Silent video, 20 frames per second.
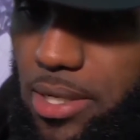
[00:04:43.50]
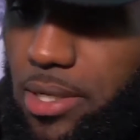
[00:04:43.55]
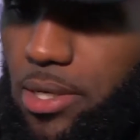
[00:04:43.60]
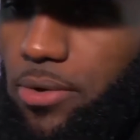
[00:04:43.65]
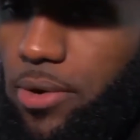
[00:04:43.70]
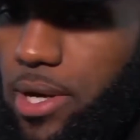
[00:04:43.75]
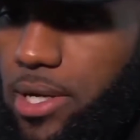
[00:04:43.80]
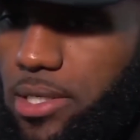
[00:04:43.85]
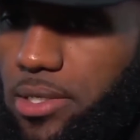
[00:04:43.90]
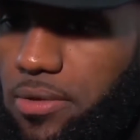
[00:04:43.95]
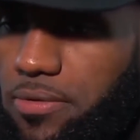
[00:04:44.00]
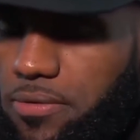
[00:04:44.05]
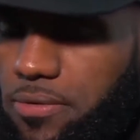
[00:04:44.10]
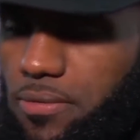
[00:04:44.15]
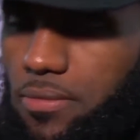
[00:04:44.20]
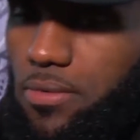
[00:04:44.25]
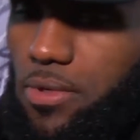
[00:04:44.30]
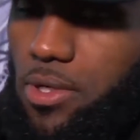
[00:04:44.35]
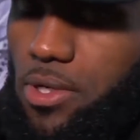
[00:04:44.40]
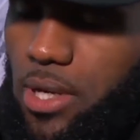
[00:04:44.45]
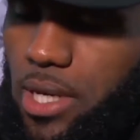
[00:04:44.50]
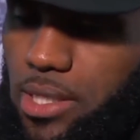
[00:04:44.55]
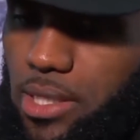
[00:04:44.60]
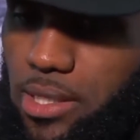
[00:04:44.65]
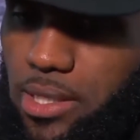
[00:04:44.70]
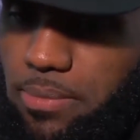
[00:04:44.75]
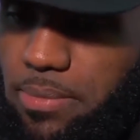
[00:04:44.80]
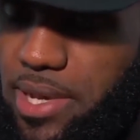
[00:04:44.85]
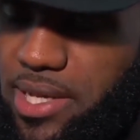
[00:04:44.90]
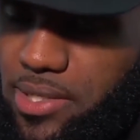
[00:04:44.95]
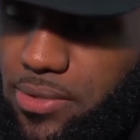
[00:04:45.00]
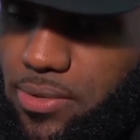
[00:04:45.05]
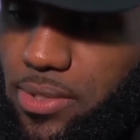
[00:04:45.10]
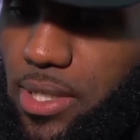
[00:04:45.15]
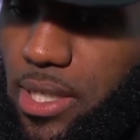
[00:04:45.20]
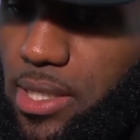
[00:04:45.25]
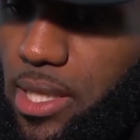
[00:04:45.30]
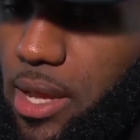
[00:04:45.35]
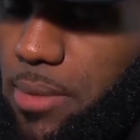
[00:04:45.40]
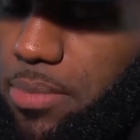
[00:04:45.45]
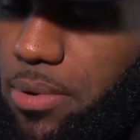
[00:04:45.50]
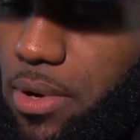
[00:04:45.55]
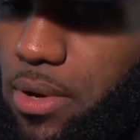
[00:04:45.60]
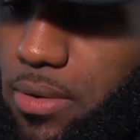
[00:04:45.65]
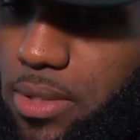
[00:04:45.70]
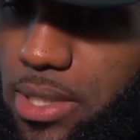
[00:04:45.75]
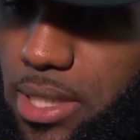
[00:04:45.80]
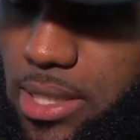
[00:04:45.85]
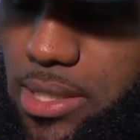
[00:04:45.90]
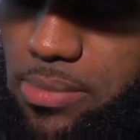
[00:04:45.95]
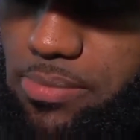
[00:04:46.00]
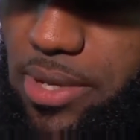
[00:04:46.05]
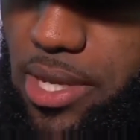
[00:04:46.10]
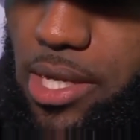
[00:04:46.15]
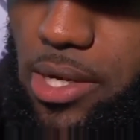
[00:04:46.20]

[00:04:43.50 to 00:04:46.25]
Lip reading: being aggressive. You know, I think the message at that point was let's